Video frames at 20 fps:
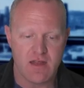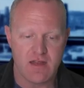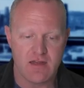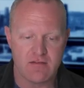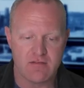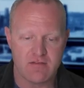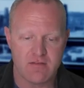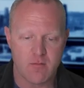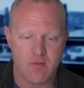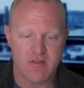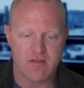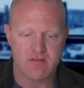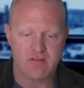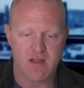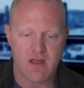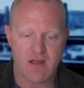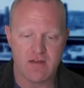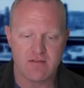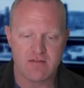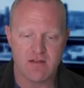hey, some of
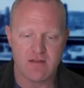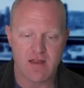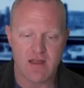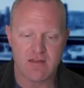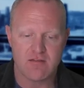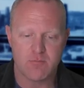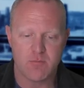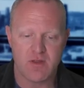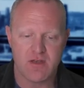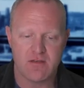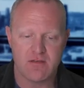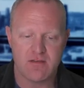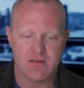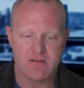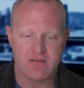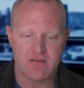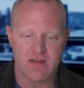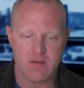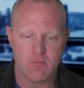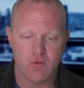this content has been
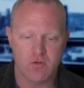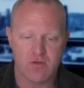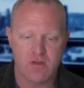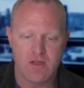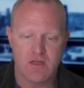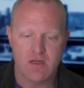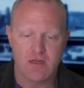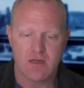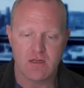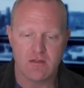disabled.